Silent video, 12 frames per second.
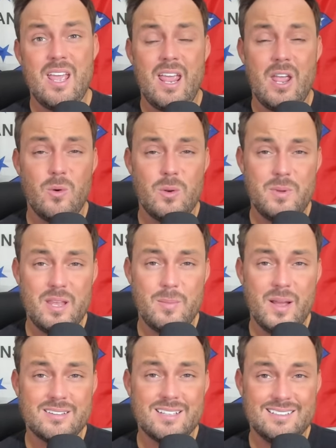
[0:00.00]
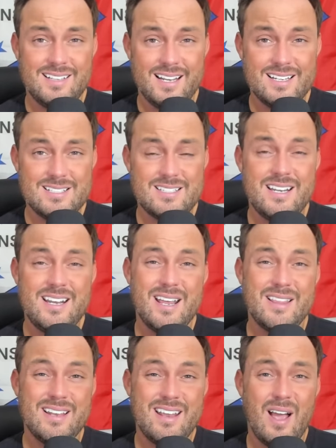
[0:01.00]
It would be about the legacy
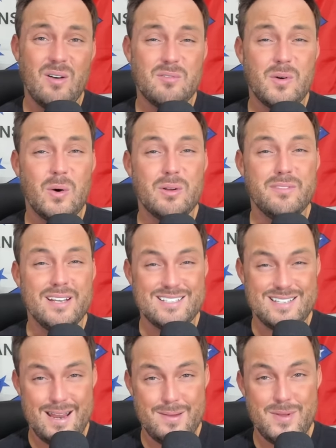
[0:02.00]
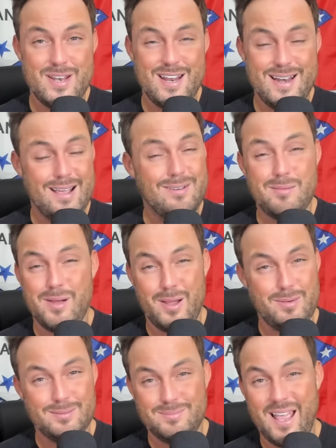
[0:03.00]
and the downfall of Nick Saban in
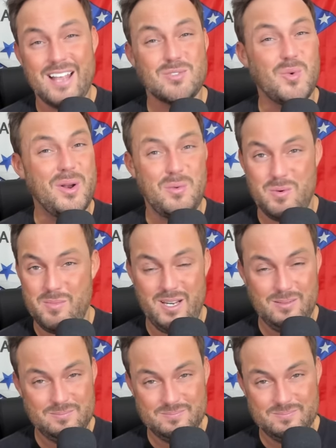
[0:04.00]
Alabama. That's what it would be.